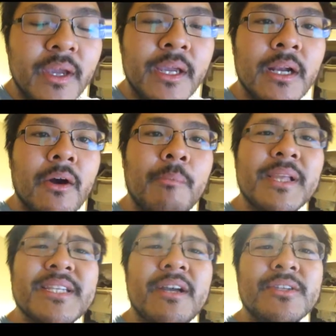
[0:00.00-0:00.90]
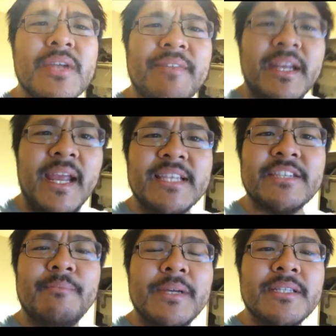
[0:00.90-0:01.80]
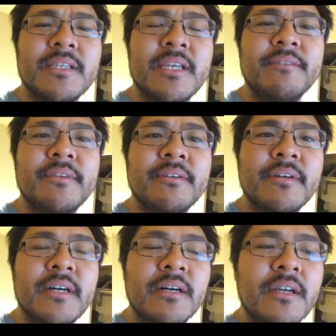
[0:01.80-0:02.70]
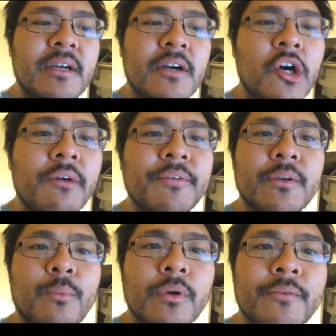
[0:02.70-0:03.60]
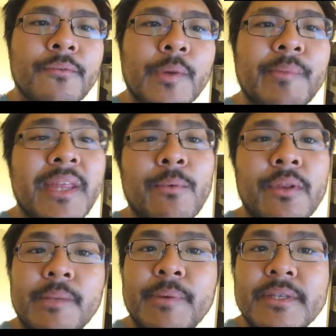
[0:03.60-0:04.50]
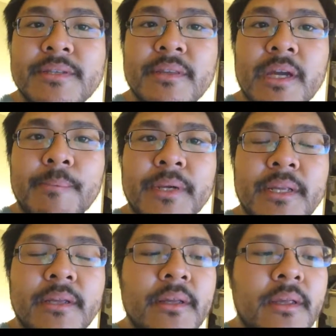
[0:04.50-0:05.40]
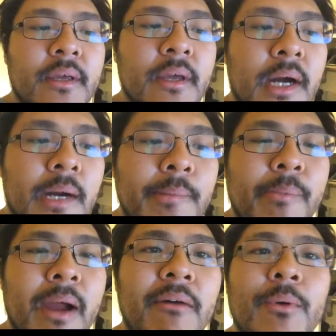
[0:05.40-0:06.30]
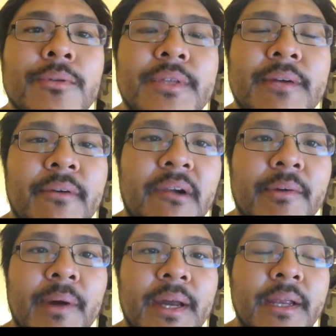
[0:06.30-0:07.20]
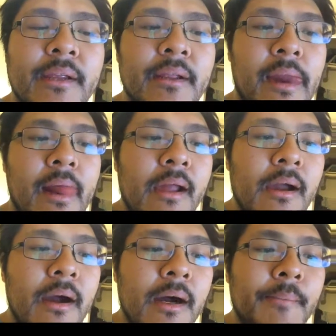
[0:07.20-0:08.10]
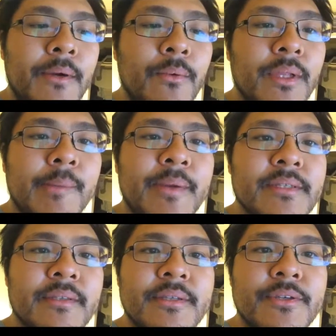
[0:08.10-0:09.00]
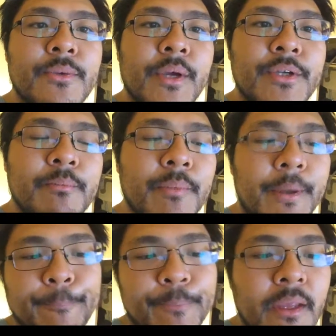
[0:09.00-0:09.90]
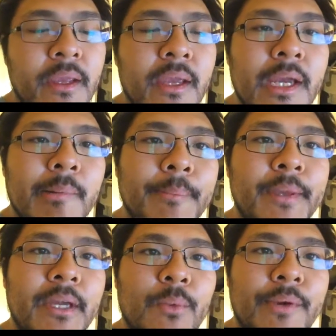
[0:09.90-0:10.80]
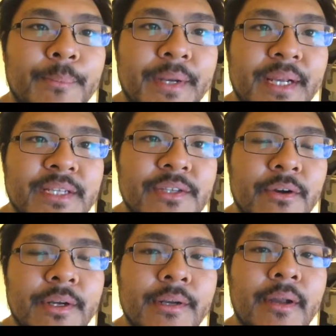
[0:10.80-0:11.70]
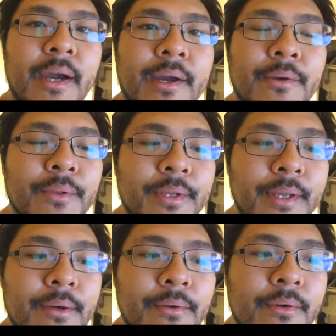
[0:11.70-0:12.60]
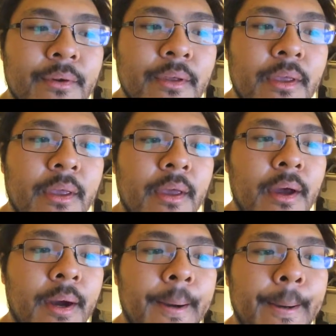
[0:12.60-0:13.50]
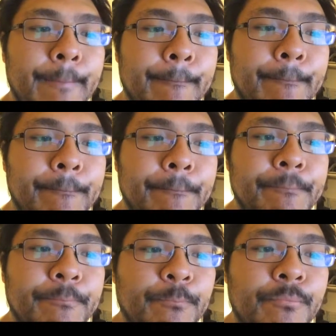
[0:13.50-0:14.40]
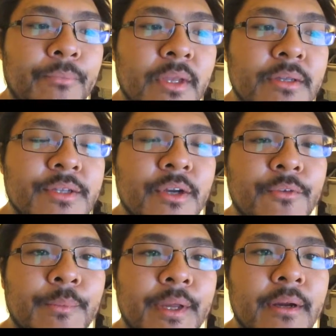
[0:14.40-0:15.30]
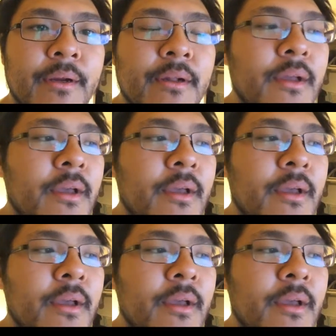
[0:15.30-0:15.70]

plus I also have that ace up my sleeve of offering to work for free, but that really depends on the company. I probably won't do that for everybody, and it really depends on the situation, but it might be a good way for me to get started. I don't really know, to go from there.